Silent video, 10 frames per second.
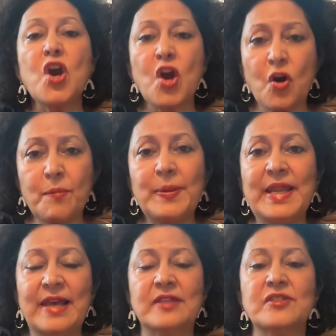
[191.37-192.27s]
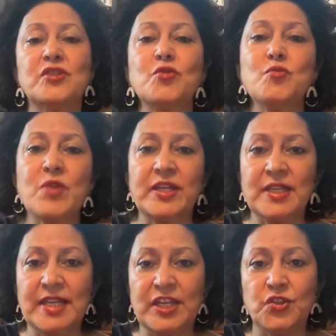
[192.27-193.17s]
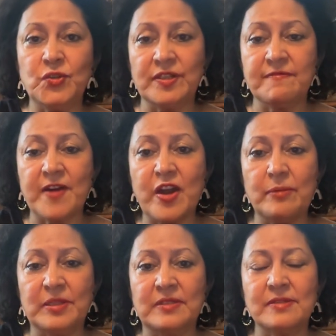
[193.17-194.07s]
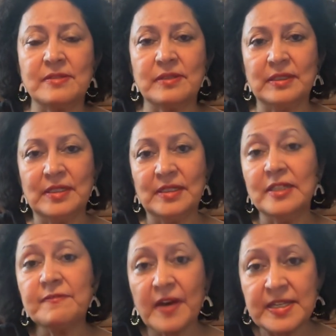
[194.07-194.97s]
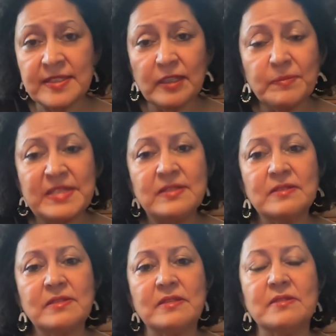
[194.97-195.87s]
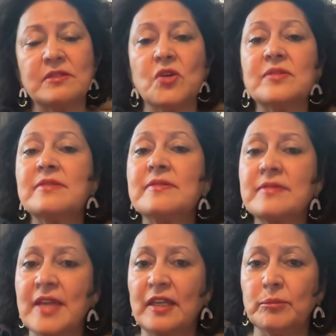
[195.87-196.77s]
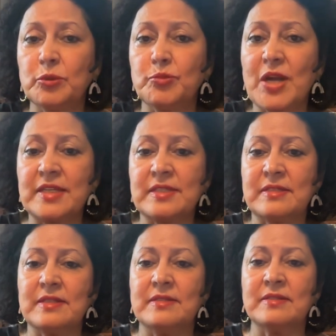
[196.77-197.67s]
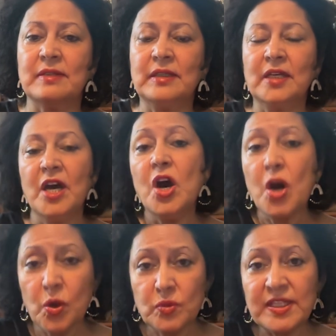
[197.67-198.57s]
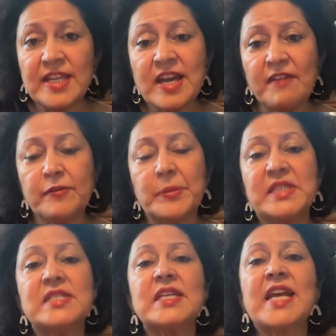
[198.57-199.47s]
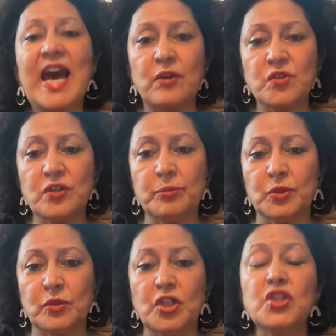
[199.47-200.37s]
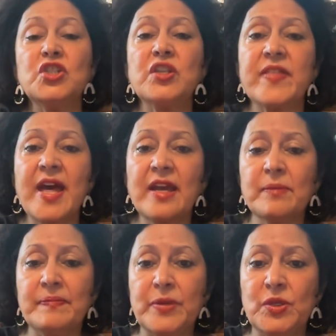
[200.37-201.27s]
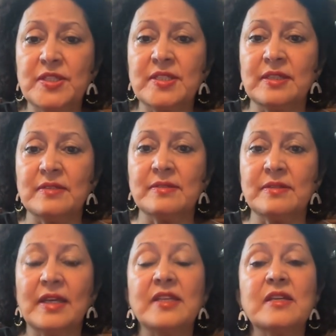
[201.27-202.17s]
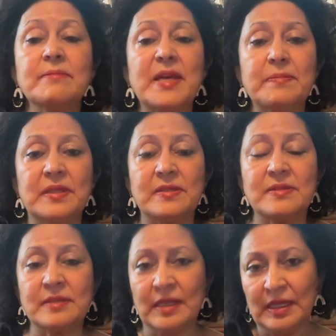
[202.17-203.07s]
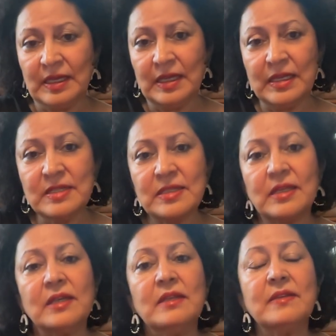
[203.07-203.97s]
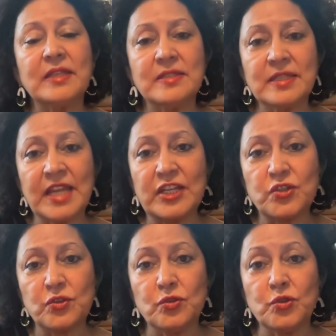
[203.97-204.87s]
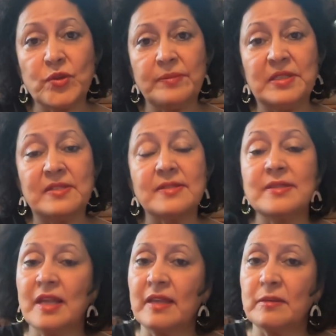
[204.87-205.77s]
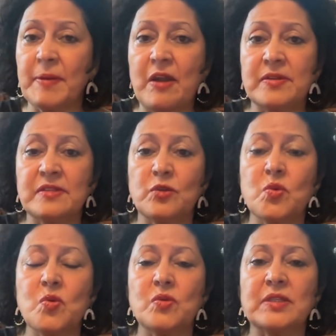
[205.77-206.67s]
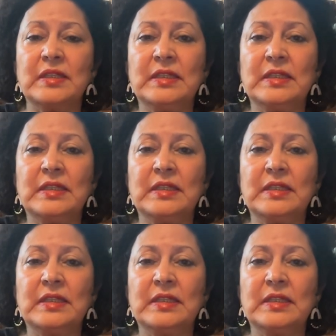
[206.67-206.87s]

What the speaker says: complex regulatory environments, advising businesses on sustainable practices, holding governments accountable to their communities and commitments under the international agreements like the Paris Accord,